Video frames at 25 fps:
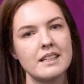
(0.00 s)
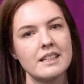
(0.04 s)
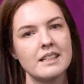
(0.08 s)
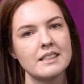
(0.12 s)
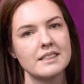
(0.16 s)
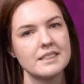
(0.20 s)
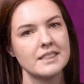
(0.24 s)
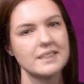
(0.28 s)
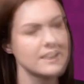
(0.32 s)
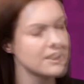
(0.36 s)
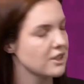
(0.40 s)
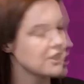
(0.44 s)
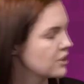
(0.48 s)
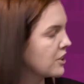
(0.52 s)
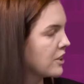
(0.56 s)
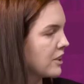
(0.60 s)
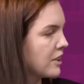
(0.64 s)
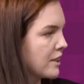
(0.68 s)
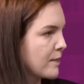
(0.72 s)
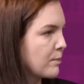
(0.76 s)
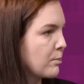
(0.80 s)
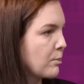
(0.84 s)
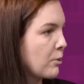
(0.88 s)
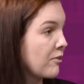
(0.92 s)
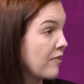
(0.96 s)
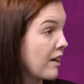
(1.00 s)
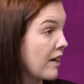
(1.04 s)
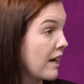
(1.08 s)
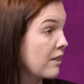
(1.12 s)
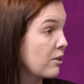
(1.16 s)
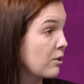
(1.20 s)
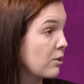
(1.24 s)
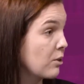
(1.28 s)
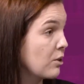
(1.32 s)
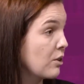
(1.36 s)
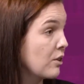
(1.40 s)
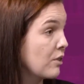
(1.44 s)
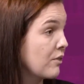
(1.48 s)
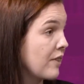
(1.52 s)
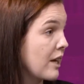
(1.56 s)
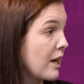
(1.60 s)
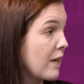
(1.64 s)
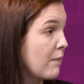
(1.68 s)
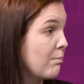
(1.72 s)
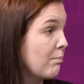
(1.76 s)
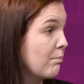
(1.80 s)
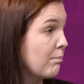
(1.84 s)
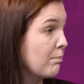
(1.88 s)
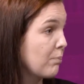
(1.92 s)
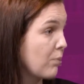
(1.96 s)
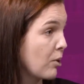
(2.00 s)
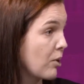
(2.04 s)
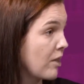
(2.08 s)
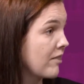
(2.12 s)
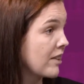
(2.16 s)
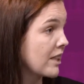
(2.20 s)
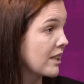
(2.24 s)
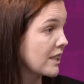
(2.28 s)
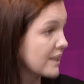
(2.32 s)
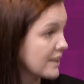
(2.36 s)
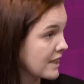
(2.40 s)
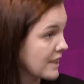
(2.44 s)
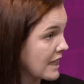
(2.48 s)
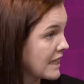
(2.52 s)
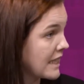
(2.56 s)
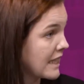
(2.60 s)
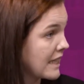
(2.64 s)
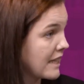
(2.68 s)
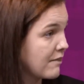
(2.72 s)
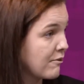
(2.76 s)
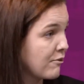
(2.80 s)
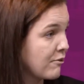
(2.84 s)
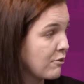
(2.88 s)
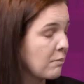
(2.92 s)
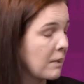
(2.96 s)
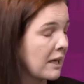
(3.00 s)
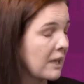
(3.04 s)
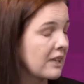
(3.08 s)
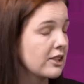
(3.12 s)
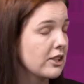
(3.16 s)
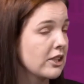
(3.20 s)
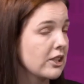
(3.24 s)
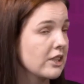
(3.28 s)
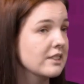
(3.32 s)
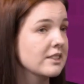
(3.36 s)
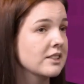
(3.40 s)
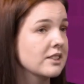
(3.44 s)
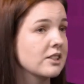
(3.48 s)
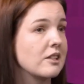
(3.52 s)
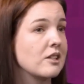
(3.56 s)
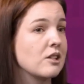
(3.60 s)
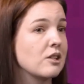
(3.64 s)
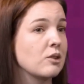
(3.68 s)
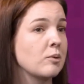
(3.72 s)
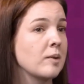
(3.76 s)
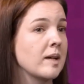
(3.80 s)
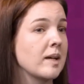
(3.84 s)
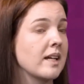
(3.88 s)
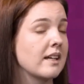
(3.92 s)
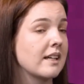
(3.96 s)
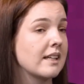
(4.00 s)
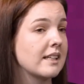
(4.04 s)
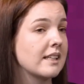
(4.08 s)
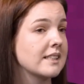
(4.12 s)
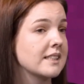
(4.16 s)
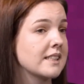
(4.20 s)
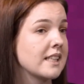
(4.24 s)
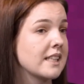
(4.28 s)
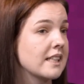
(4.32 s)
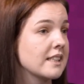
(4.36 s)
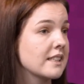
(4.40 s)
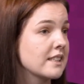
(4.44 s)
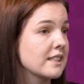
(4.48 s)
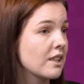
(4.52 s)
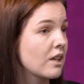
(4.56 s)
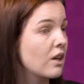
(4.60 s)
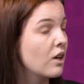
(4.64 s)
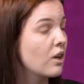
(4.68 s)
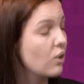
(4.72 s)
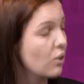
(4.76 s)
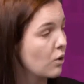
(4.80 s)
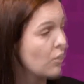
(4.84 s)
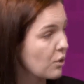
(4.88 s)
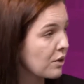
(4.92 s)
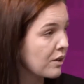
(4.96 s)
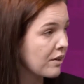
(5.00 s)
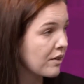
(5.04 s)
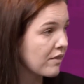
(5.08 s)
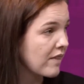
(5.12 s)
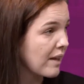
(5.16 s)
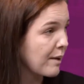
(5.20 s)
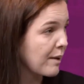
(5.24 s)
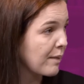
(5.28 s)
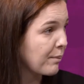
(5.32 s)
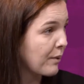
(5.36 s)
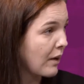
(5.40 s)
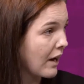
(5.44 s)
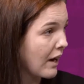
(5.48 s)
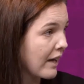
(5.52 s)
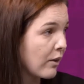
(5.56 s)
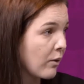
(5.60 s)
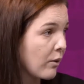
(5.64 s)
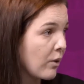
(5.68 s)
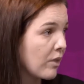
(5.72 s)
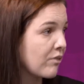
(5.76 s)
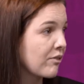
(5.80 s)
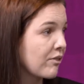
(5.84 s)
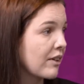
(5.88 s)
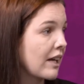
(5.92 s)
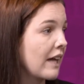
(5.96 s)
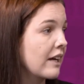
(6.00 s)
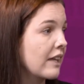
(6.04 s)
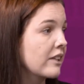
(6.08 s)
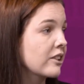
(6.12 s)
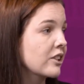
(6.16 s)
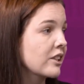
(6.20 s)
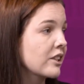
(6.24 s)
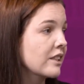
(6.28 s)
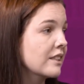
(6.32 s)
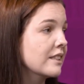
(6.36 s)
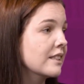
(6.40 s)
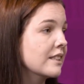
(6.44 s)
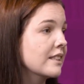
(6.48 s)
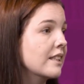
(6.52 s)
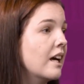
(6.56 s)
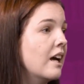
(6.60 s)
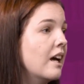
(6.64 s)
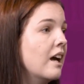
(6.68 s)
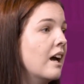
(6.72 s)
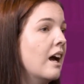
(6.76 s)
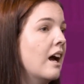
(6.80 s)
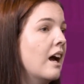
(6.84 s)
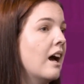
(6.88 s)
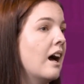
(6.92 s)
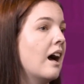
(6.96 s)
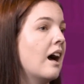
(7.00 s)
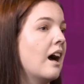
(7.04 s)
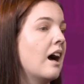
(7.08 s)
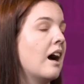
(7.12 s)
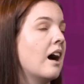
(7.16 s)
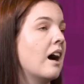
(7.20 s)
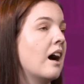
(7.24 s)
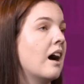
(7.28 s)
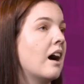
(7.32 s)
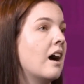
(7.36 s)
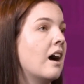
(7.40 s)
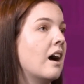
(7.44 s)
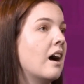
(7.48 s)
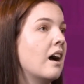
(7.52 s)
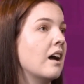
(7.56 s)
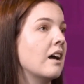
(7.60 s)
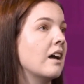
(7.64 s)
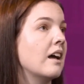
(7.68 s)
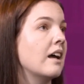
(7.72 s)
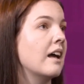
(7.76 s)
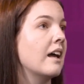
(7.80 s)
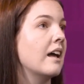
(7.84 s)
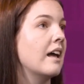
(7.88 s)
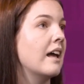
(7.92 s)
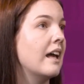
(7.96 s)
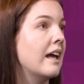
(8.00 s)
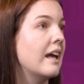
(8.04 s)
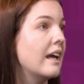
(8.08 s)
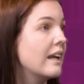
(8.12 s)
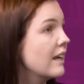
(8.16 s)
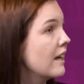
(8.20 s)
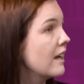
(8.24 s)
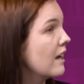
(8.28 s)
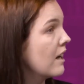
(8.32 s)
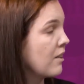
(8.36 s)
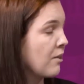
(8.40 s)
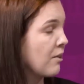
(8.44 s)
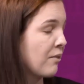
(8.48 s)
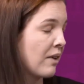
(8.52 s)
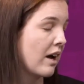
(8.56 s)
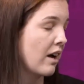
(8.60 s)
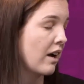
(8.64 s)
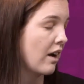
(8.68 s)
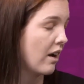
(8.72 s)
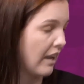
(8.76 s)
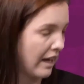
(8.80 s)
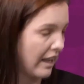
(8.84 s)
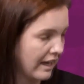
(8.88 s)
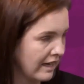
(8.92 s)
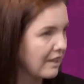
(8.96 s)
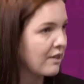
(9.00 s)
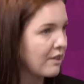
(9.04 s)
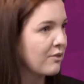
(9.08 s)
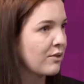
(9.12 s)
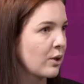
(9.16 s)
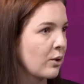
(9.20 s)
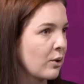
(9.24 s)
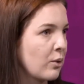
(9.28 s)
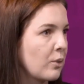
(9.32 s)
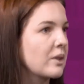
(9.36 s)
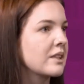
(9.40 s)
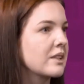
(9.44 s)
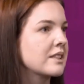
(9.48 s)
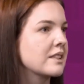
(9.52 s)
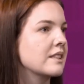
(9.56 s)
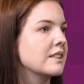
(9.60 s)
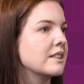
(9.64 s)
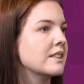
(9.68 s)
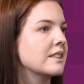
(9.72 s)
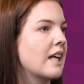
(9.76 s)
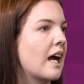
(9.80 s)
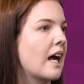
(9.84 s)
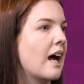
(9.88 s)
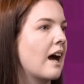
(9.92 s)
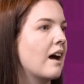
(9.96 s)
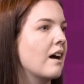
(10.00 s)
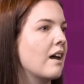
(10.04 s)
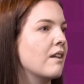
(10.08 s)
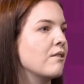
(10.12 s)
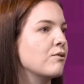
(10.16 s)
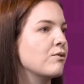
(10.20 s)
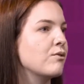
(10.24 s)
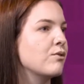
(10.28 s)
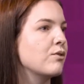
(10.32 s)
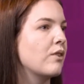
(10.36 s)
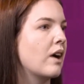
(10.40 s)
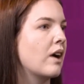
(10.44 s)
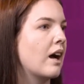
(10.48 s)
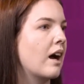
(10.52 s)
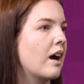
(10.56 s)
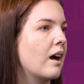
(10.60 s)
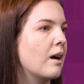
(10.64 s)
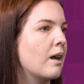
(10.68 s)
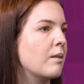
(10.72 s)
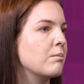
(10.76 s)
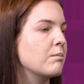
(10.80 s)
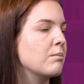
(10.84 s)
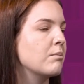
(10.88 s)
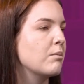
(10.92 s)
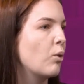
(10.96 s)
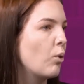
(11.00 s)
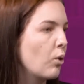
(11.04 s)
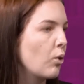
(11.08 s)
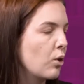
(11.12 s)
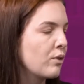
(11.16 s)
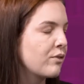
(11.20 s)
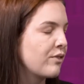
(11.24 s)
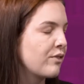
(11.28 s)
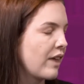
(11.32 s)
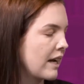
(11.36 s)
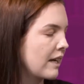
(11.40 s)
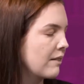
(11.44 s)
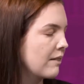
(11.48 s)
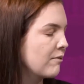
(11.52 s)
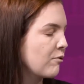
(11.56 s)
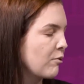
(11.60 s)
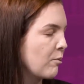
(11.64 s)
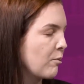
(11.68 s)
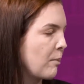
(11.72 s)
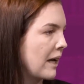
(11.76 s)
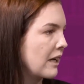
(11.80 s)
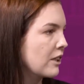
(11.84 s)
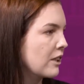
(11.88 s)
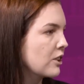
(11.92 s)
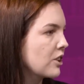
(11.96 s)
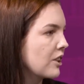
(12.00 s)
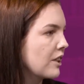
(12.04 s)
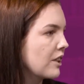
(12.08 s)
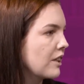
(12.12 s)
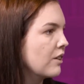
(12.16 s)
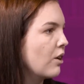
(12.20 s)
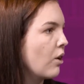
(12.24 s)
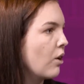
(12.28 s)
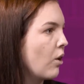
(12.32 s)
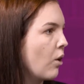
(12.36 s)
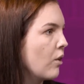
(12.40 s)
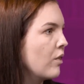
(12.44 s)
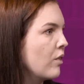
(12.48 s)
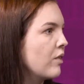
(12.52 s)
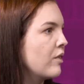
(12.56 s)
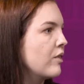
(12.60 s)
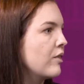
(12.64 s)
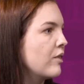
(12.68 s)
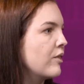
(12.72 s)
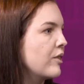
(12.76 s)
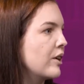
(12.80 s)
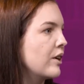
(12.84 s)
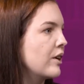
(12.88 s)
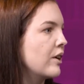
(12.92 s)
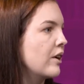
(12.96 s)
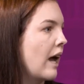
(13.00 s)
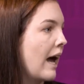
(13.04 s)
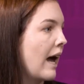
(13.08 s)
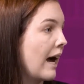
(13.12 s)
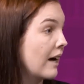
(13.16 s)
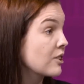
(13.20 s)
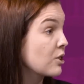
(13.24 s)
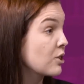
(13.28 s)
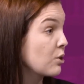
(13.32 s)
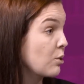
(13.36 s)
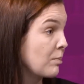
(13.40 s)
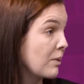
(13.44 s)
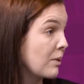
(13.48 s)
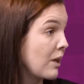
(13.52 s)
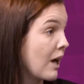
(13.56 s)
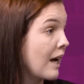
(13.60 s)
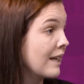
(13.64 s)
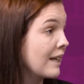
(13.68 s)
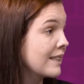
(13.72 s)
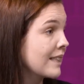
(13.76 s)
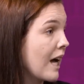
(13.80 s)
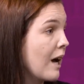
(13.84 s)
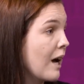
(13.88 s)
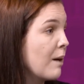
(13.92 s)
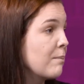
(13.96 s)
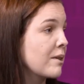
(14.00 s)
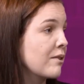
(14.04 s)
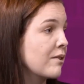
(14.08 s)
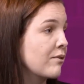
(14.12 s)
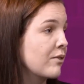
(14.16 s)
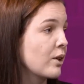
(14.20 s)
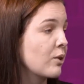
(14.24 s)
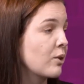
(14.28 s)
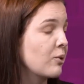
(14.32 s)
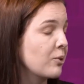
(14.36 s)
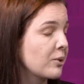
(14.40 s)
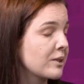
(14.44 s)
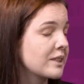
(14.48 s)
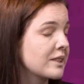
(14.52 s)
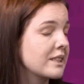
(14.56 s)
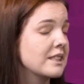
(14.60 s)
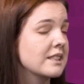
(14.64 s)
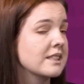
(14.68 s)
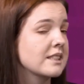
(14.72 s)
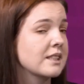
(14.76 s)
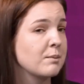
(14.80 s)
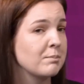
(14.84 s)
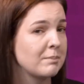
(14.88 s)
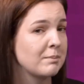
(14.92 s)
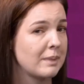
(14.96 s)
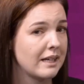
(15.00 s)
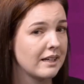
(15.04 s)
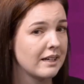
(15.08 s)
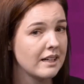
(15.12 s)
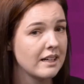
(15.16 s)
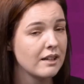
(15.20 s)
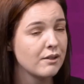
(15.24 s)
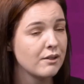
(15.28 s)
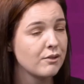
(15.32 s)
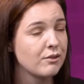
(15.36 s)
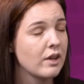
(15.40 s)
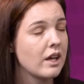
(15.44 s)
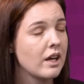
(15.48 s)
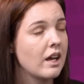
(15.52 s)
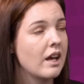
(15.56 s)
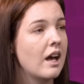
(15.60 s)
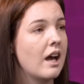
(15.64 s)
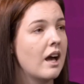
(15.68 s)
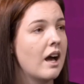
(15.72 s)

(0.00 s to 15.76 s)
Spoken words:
thing is that students provide all of their previous study information so that we can assess all of their prior qualifications. Any of the courses have all of that information on the How to Apply tab. If the course is competitive,